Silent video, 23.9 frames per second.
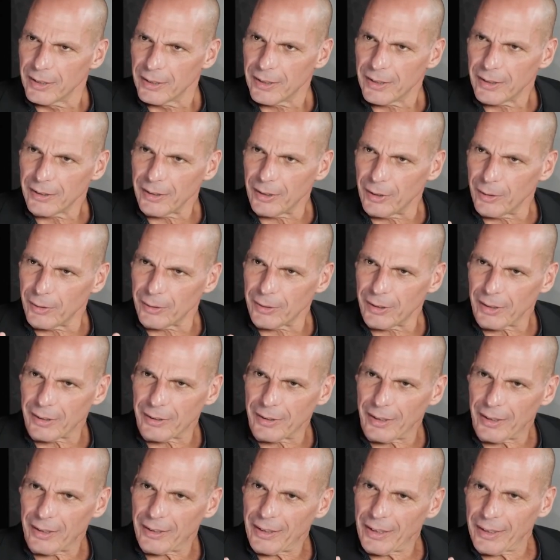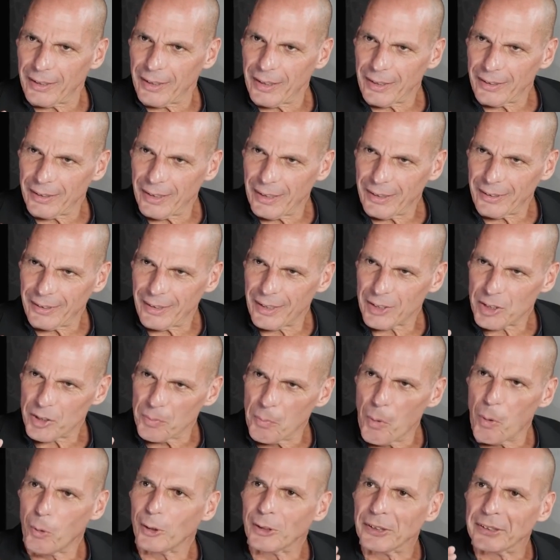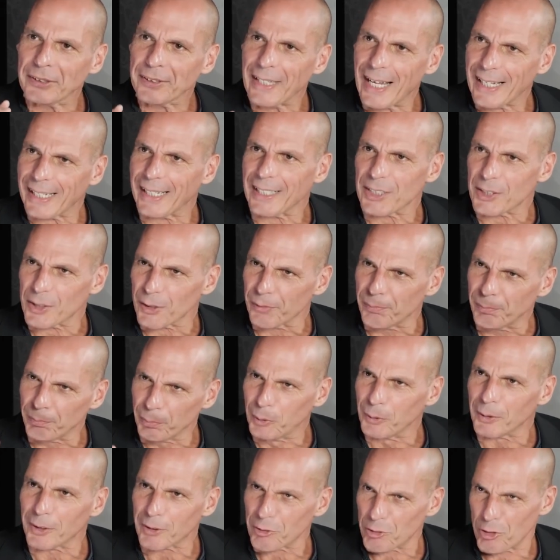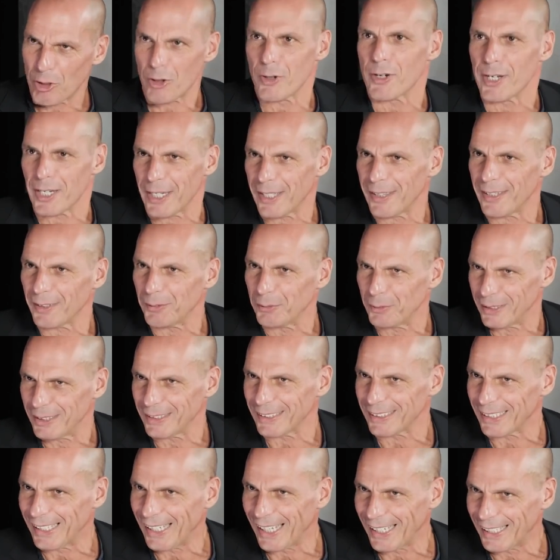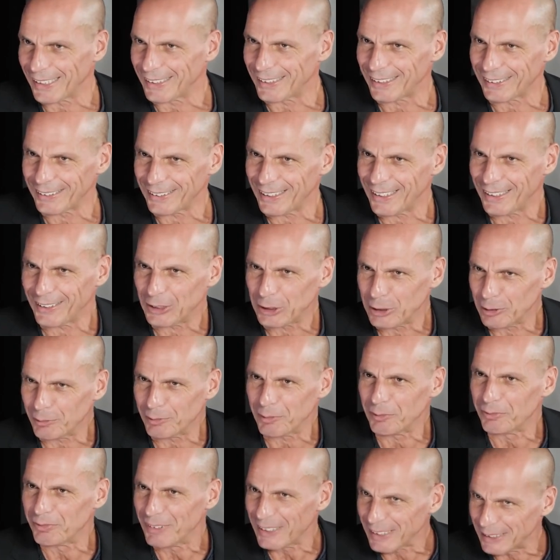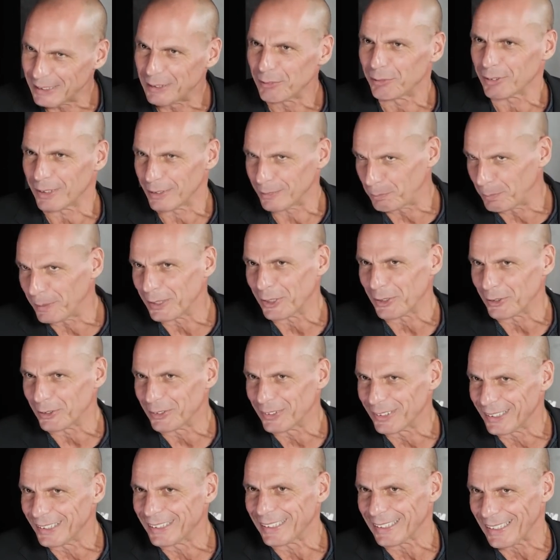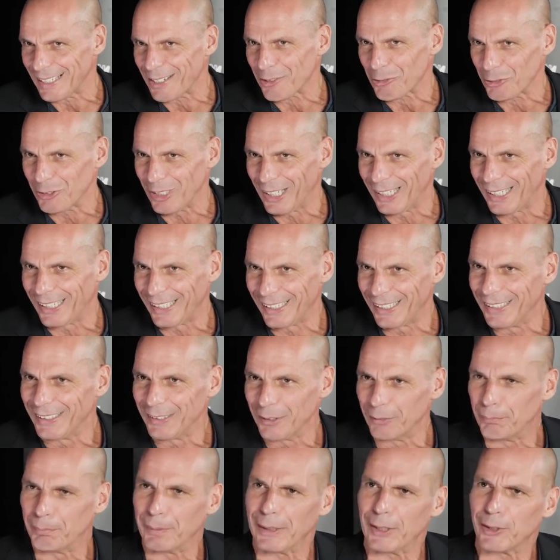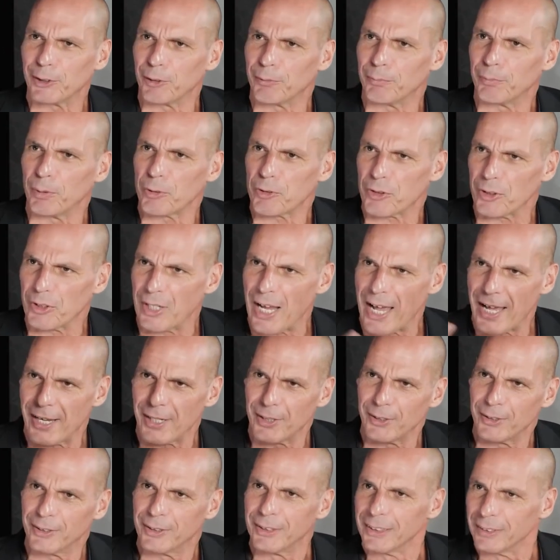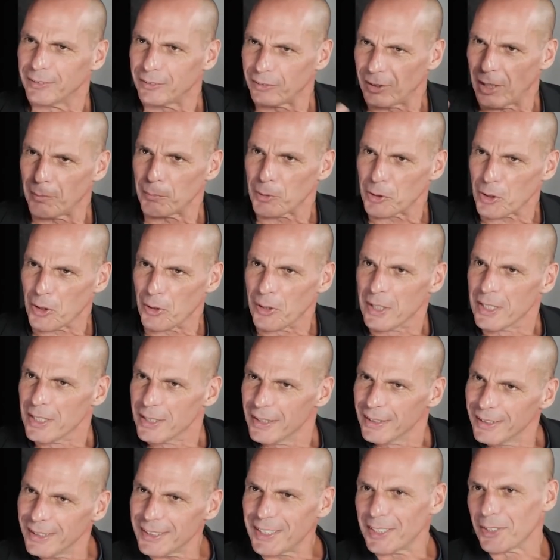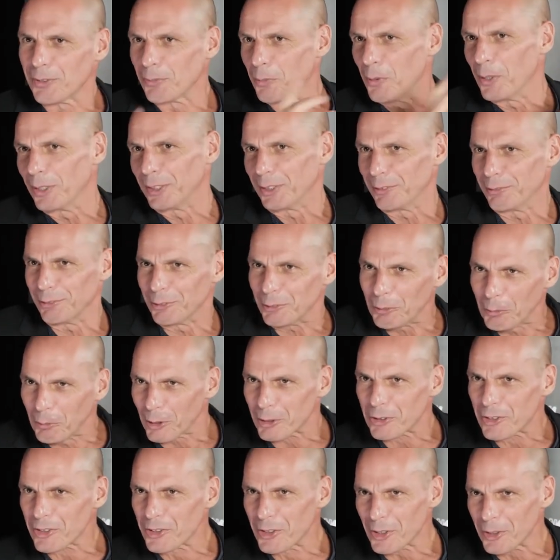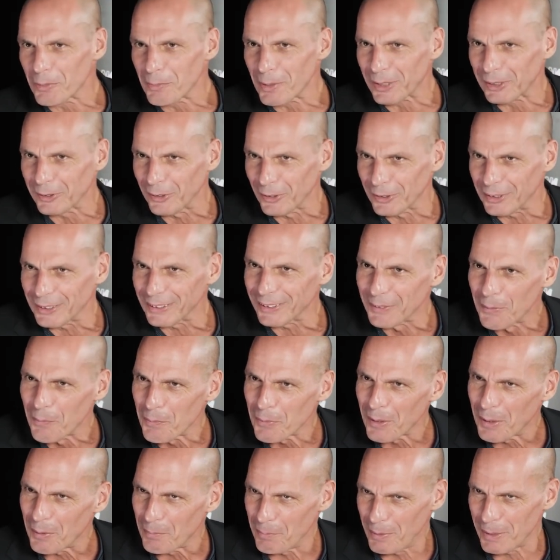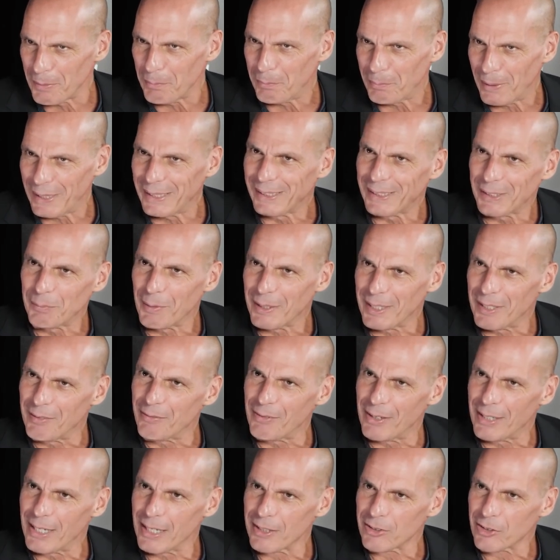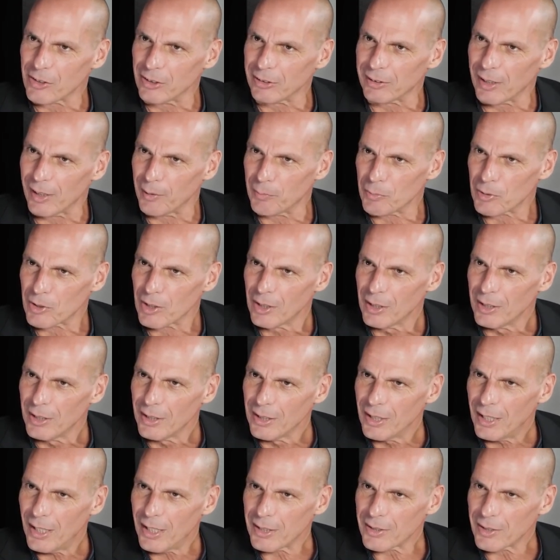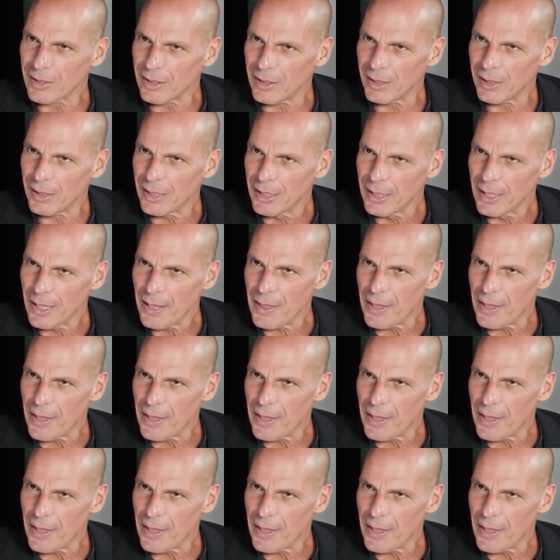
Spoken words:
the small nuggets of pure joy that we can get out of a very difficult period internationally, a period of Bolsonaro, Trump, and so on. This is wonderful to watch John McDonnell being painted by the Financial Times as the